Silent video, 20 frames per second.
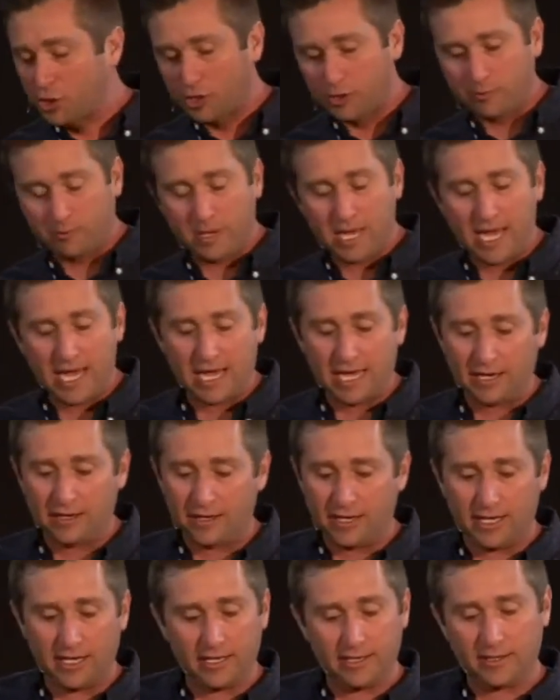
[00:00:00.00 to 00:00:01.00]
good and bad.
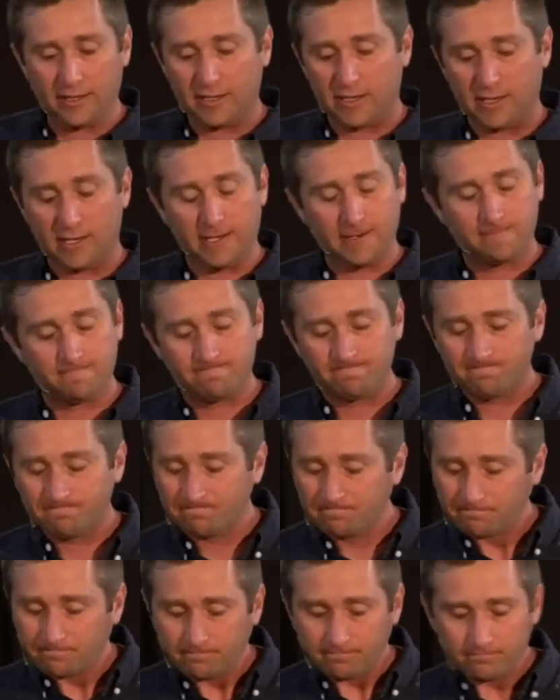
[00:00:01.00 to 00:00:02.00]
And
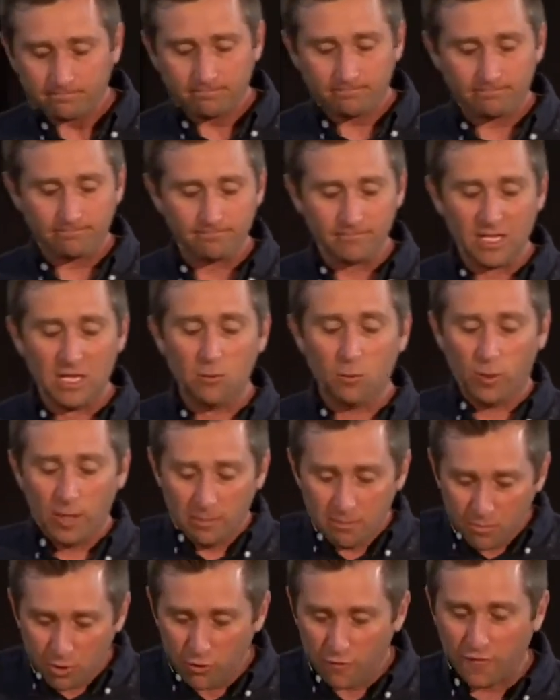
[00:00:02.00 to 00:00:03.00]
we
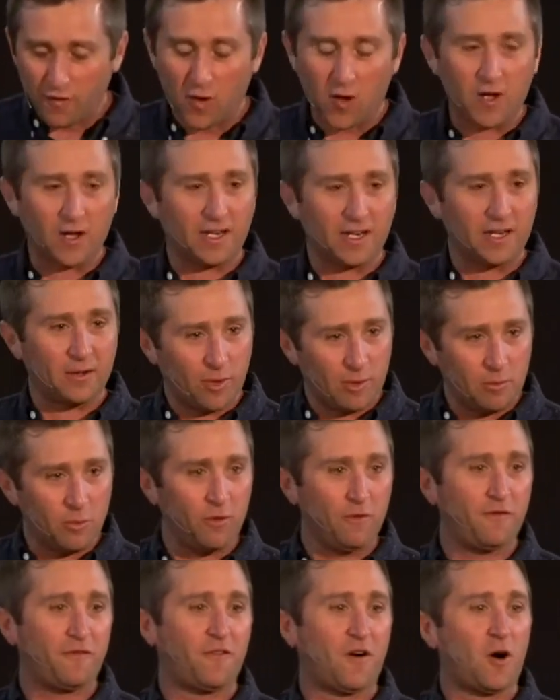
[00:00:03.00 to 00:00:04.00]
move on and we
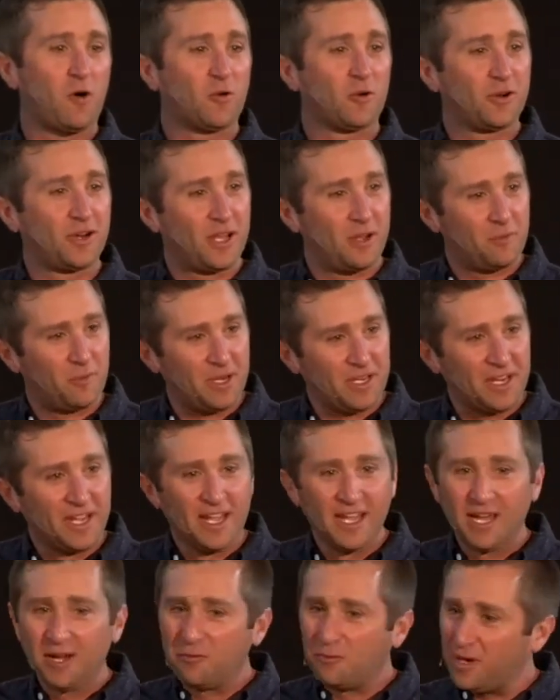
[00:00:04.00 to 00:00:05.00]
move forward and
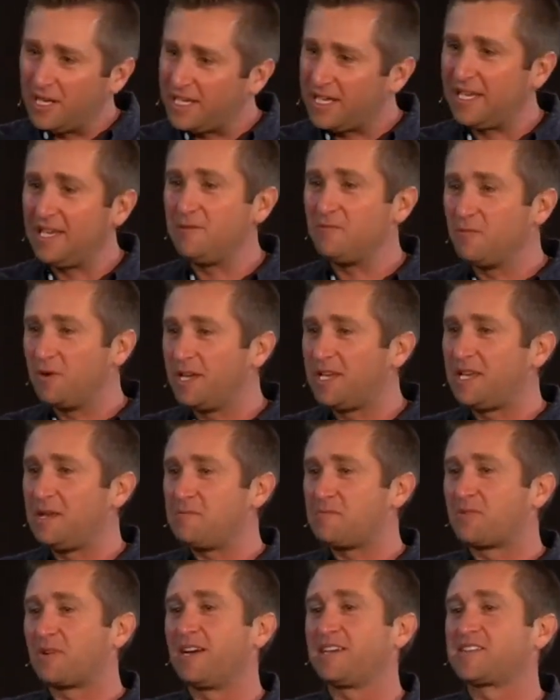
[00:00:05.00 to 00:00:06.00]
we
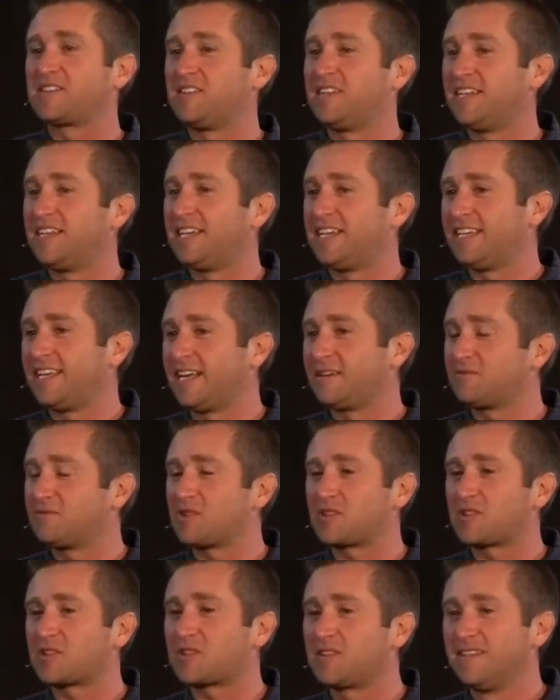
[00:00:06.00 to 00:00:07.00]
keep pressing in. And I'm
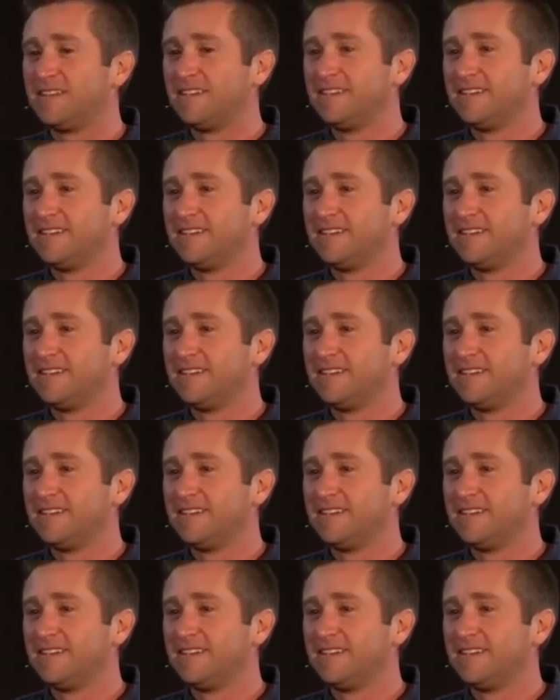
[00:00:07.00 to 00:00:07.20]
just